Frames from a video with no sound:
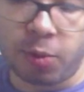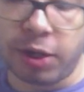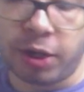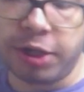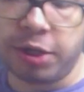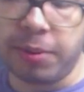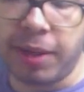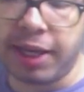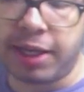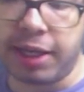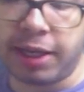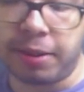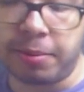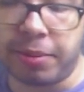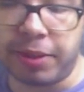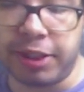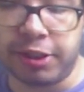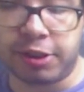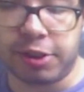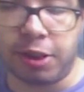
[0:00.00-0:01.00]
are you making?
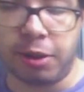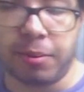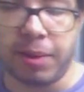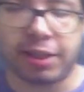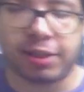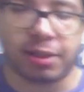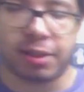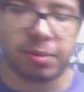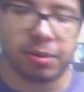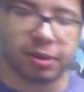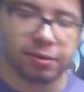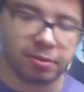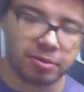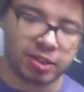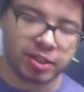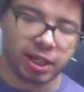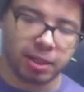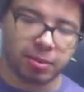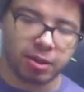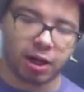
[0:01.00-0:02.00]
Please don't make something from
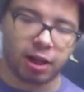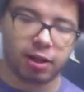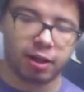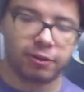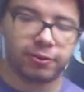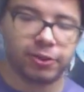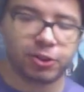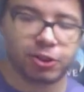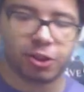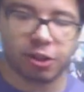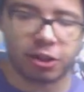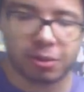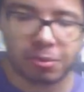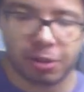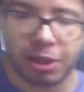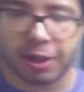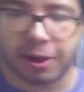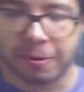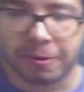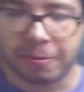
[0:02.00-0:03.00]
Jamie Oliver's cookbook.